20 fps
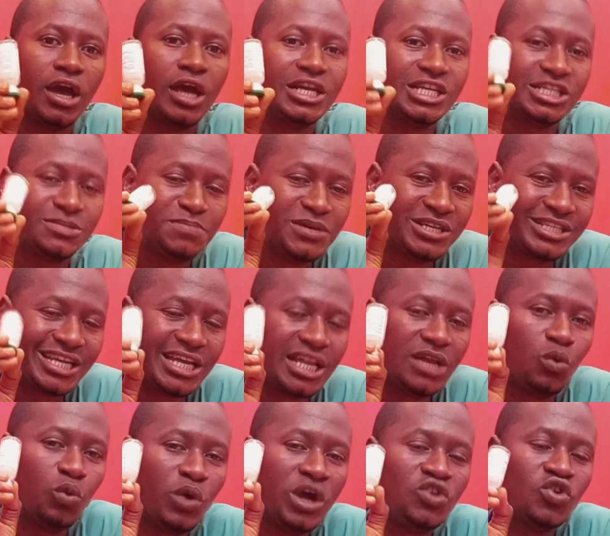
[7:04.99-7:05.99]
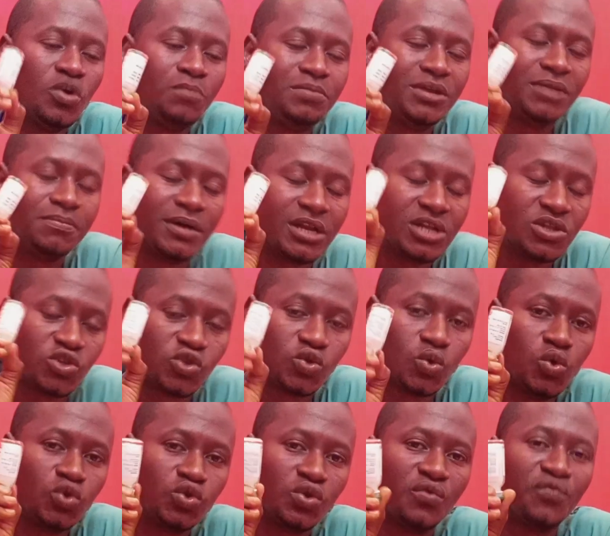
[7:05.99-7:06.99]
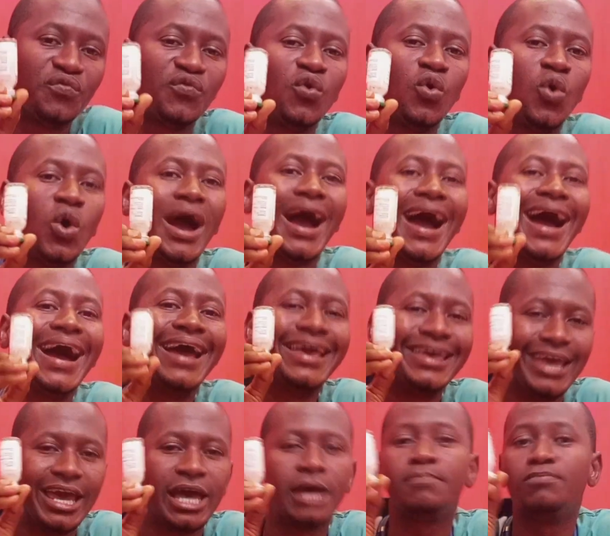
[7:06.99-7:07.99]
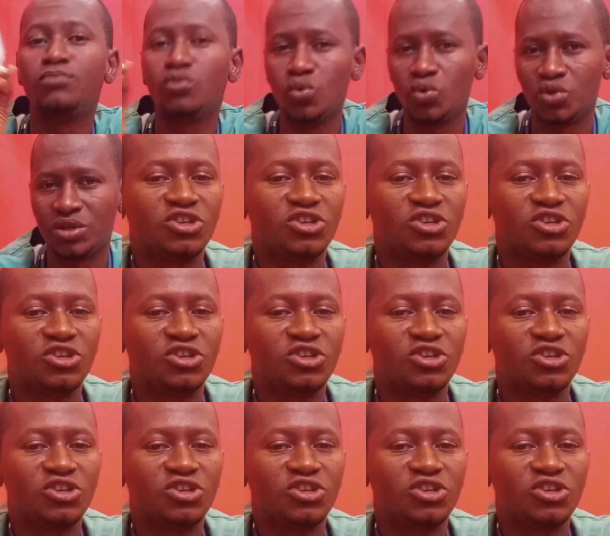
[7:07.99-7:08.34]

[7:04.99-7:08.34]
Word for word: especially when you're preparing the solution for IM route.